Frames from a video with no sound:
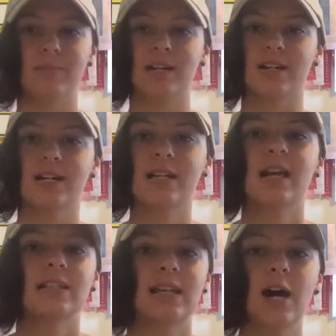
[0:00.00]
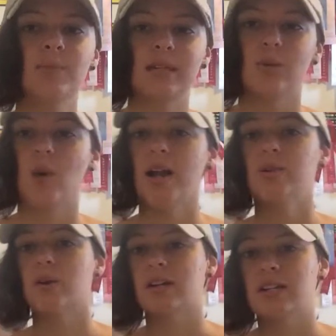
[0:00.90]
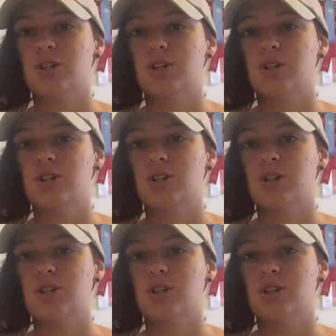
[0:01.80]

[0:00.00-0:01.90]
a period, tell me why you are